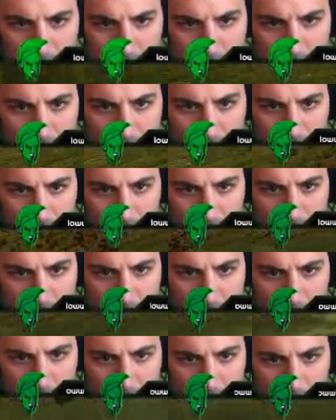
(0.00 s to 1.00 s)

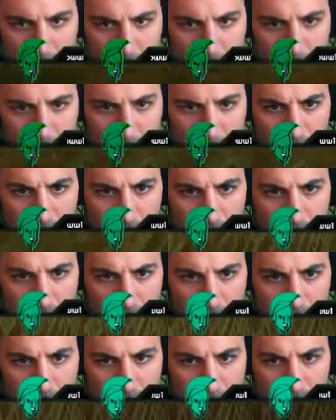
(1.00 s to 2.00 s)

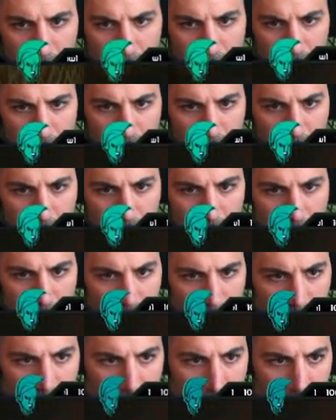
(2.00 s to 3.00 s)

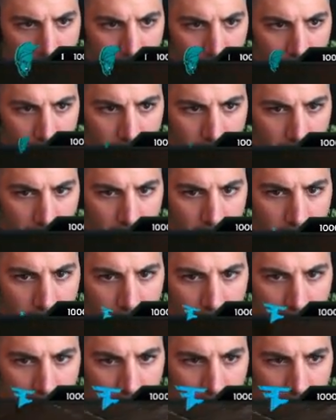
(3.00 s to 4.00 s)

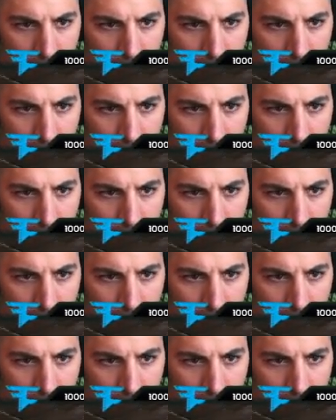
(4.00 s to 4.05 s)
(no one is talking)